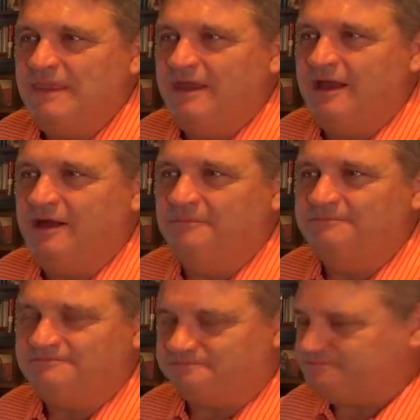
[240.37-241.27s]

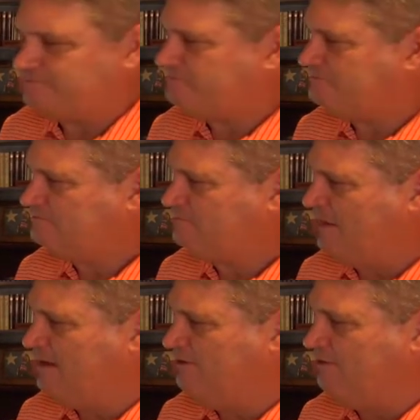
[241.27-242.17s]

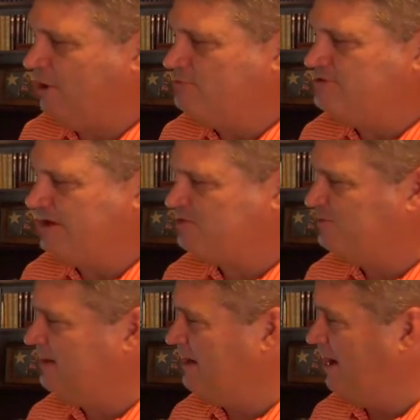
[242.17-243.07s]
don't test
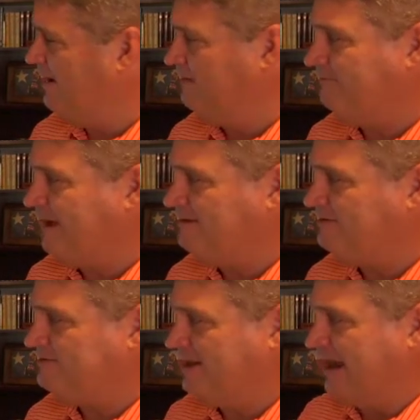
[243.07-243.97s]
me. God, in fact,
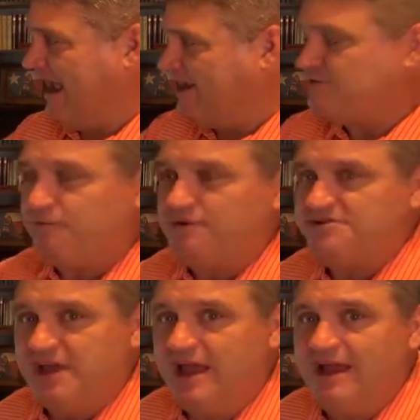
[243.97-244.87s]
here said, ask for a
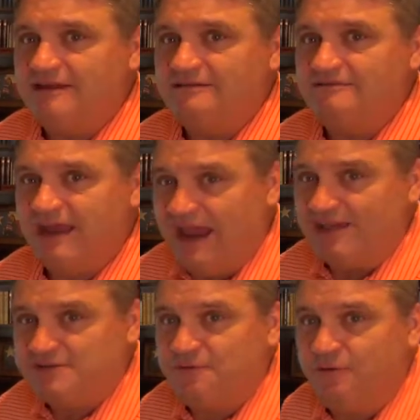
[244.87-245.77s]
sign.
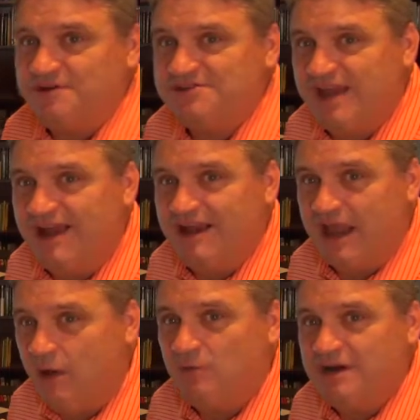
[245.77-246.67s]
Ask for a sign.
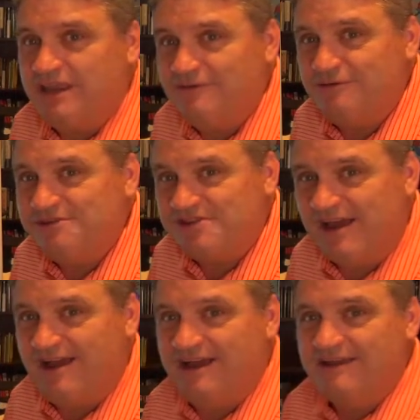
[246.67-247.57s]
I want to give you a
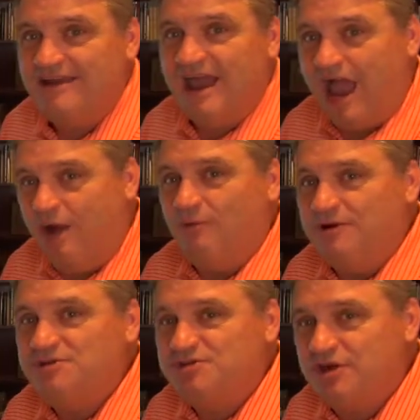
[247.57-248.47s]
sign. I
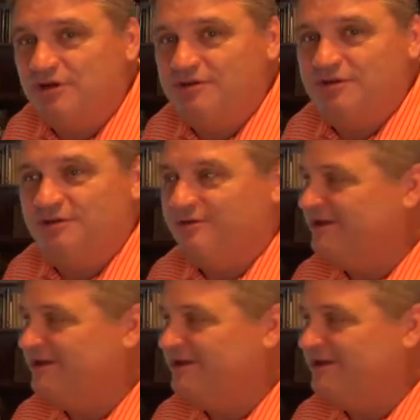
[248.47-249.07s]
want to show you.